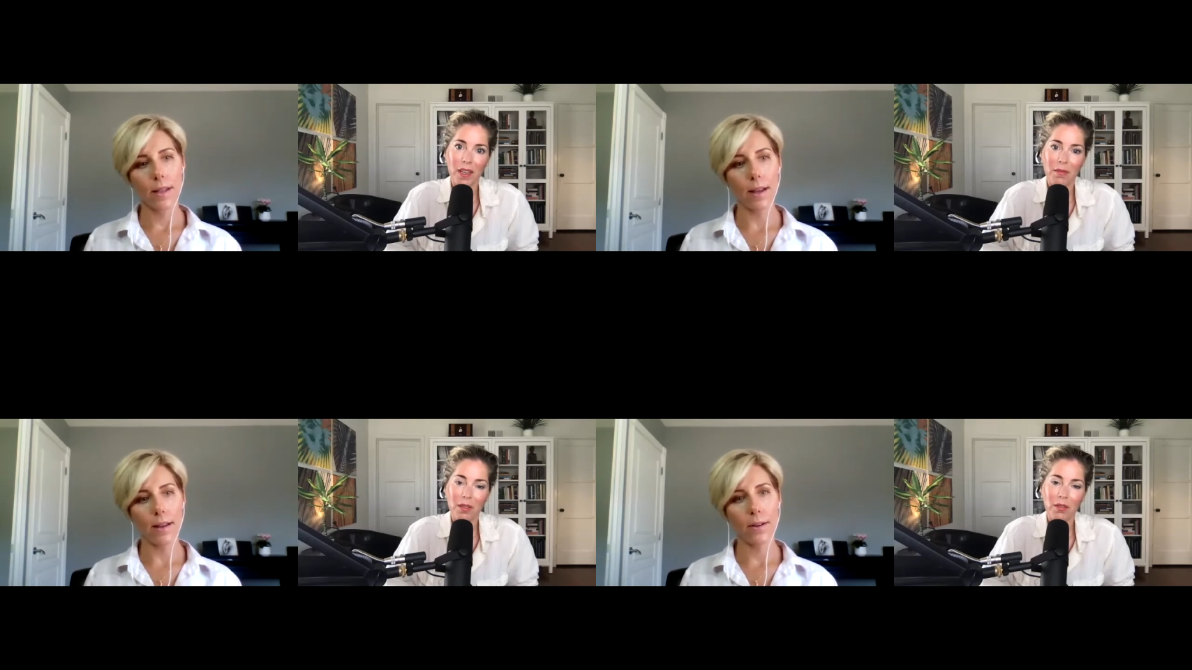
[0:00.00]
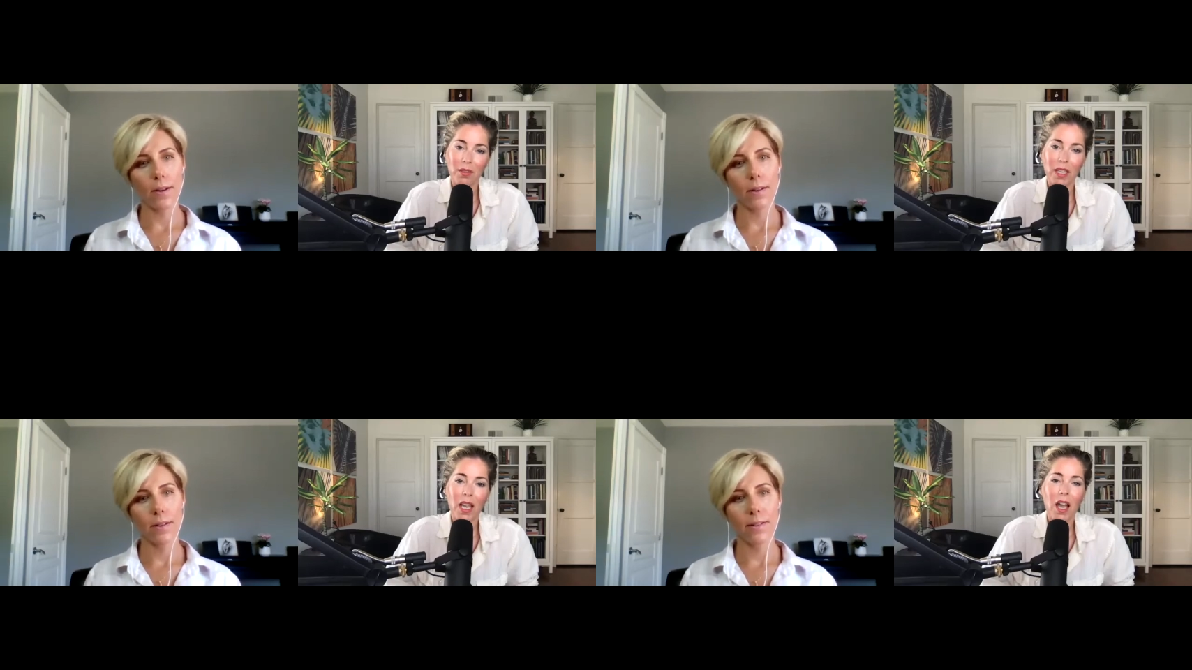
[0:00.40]
Speaker 1: Absolutely.
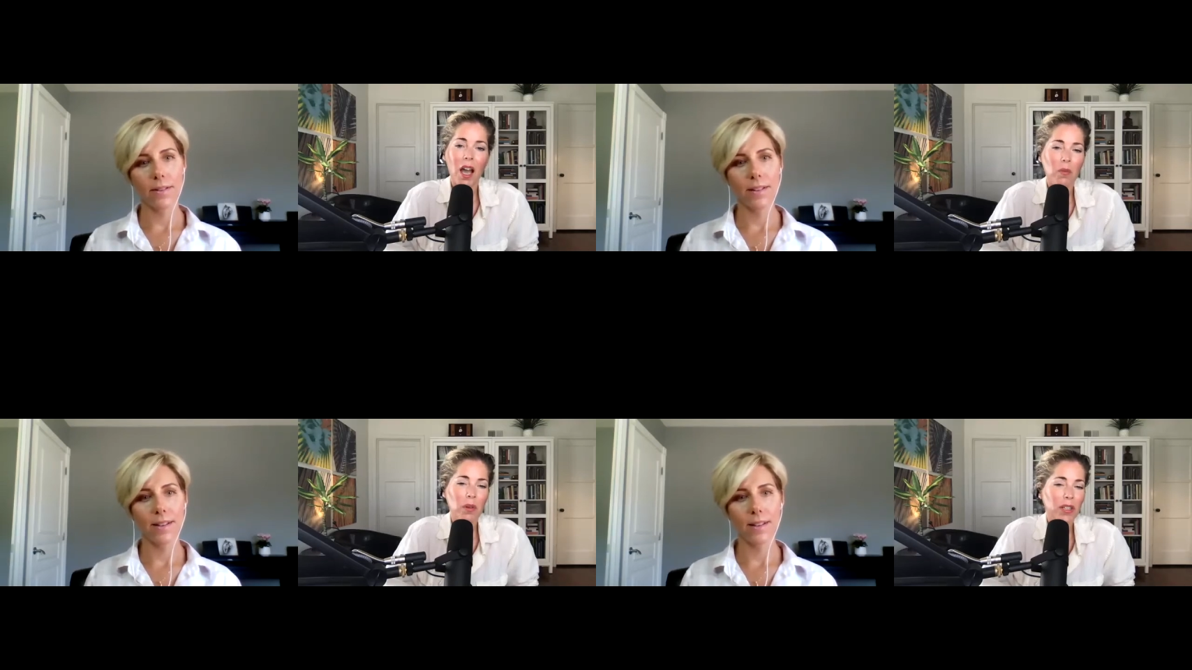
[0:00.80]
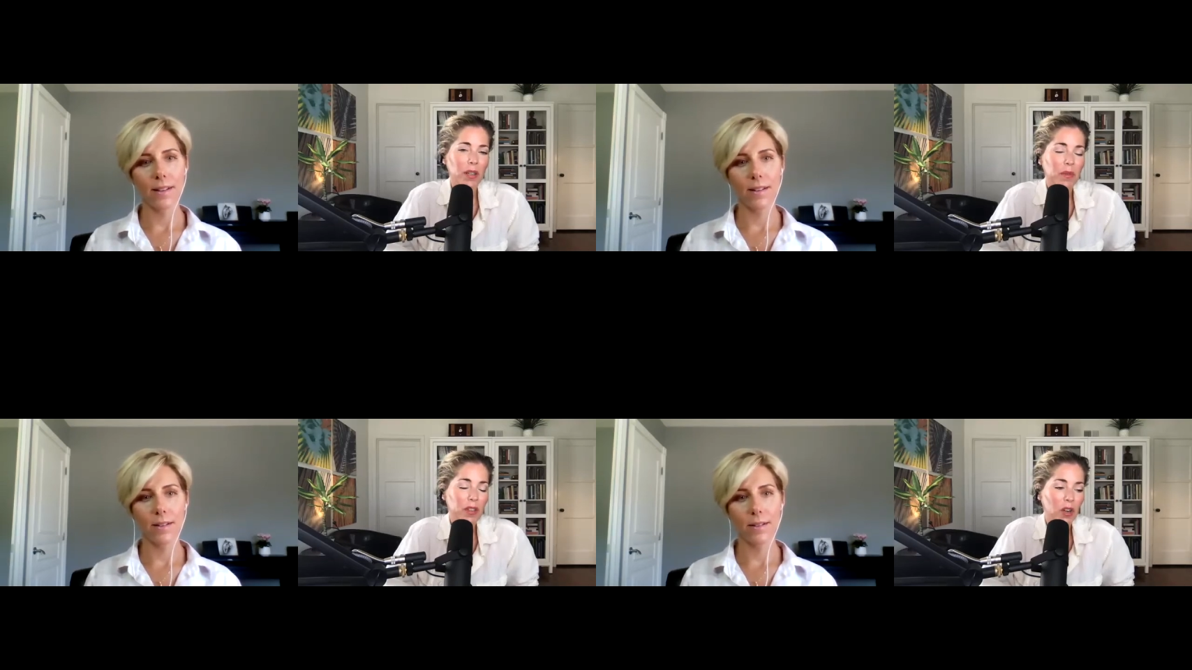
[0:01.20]
I'm
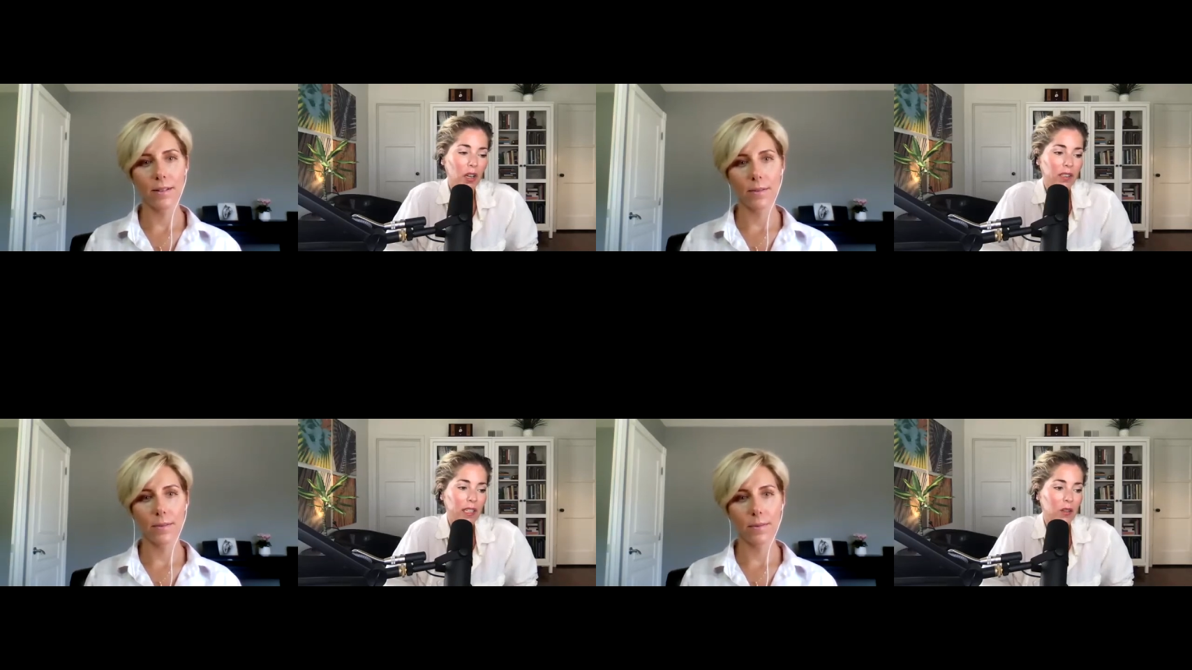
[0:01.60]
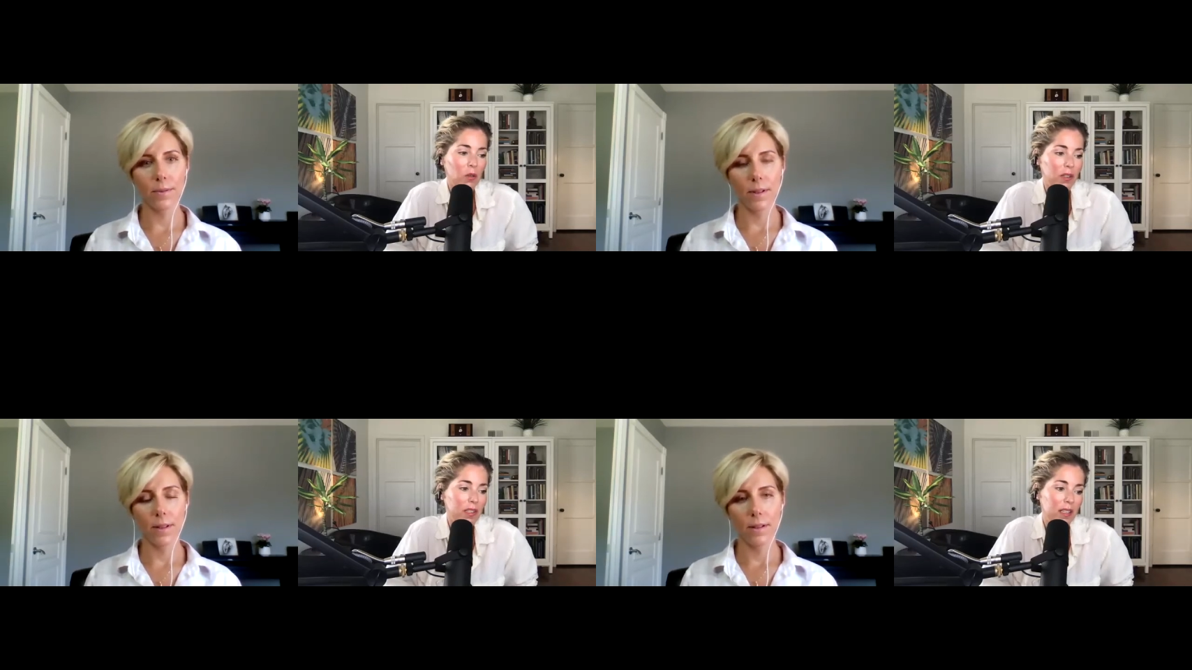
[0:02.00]
wondering with your online
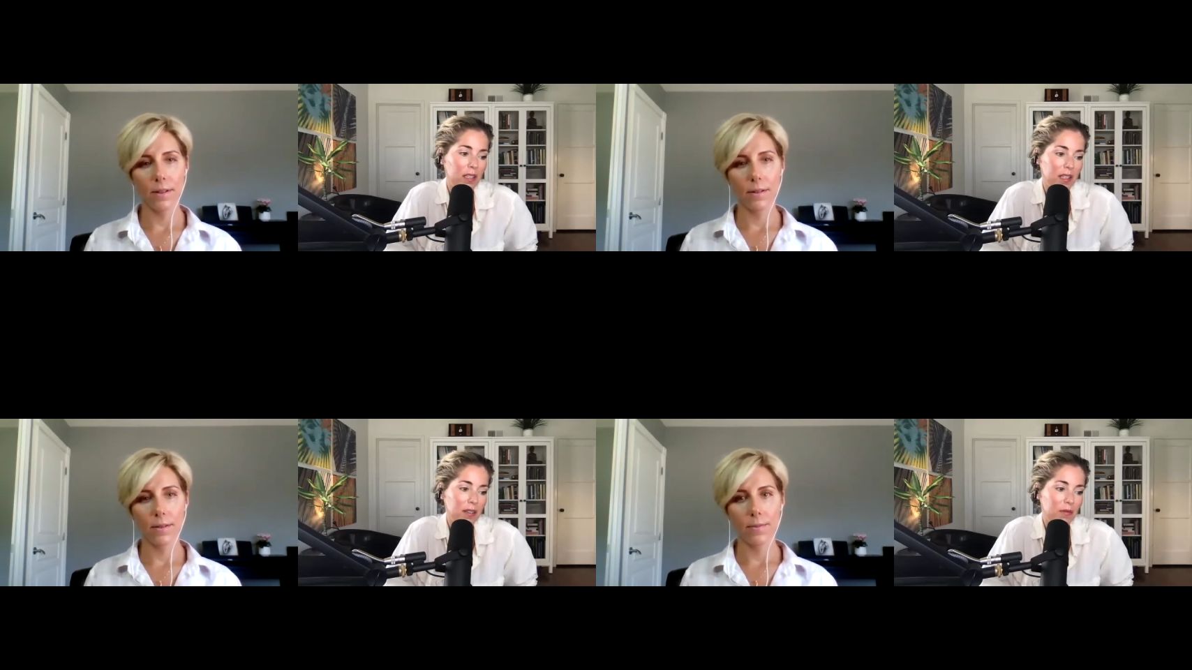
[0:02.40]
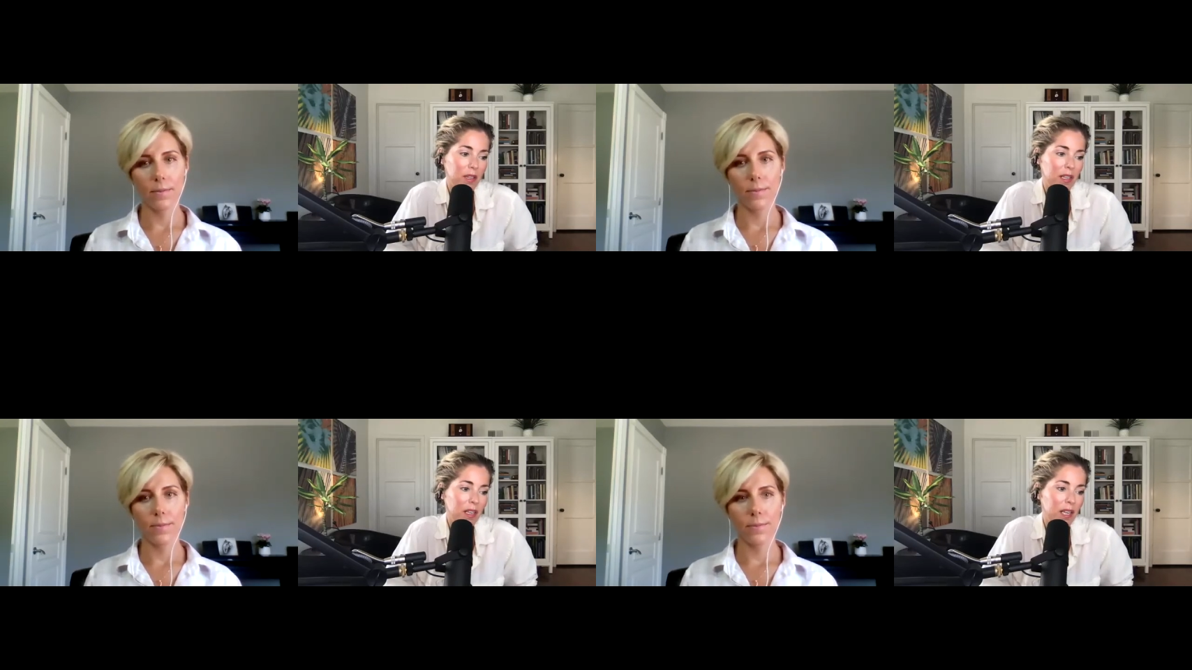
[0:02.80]
courses, if we
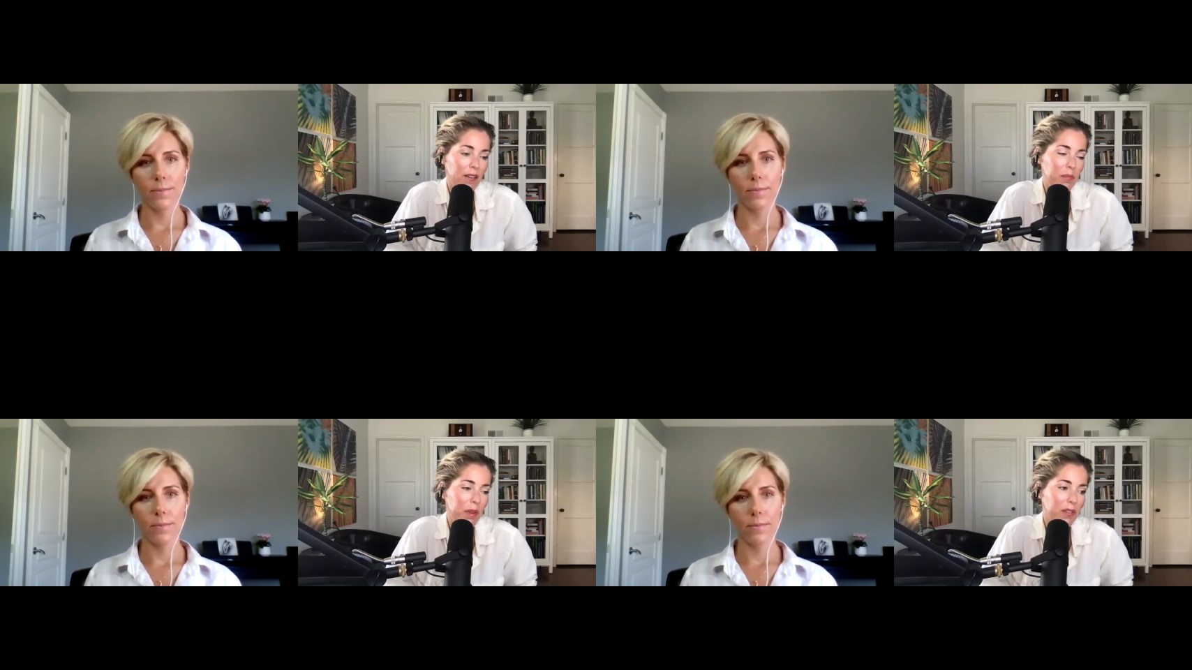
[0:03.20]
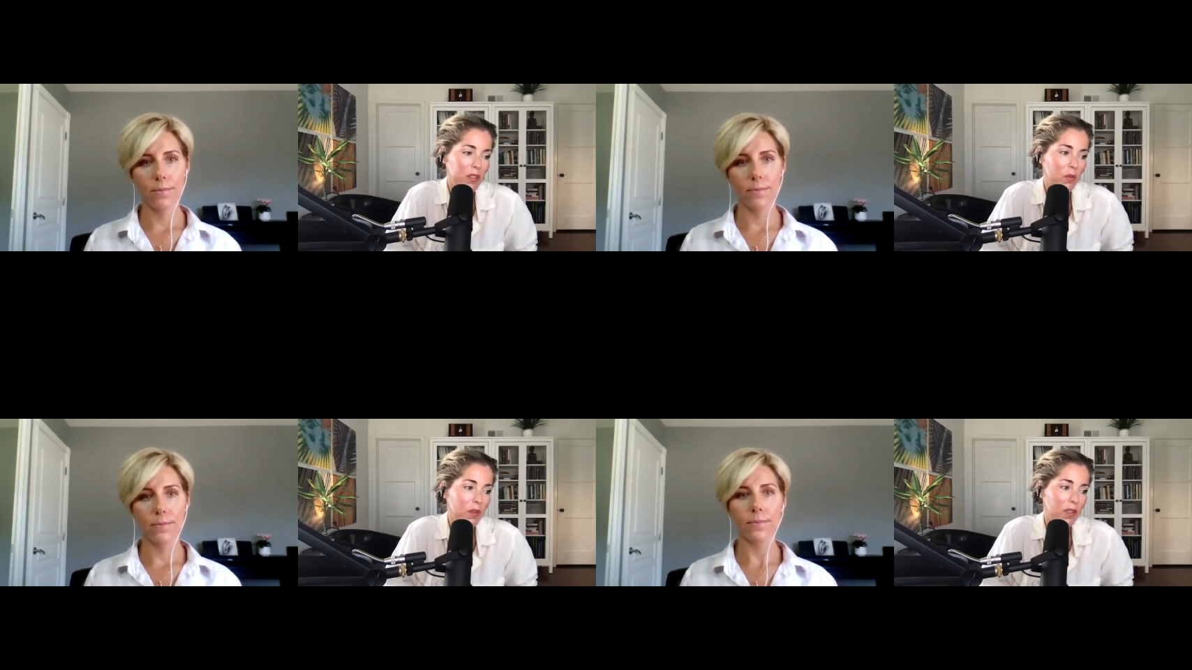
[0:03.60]
can kind of pivot
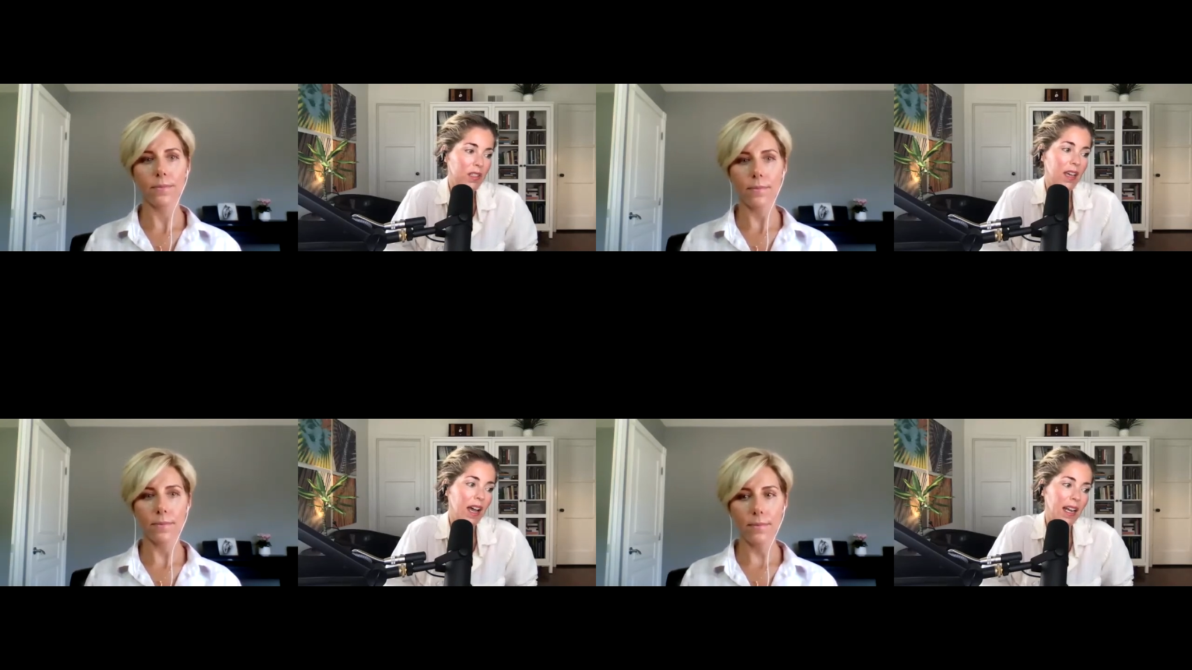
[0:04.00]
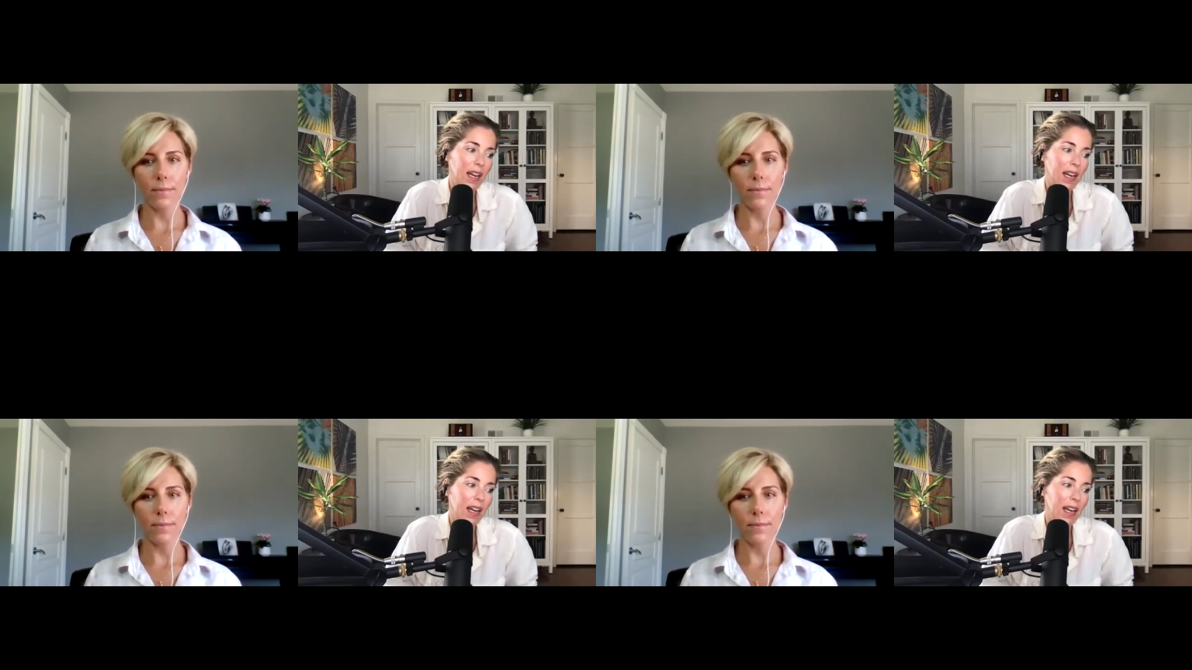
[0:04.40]
towards that.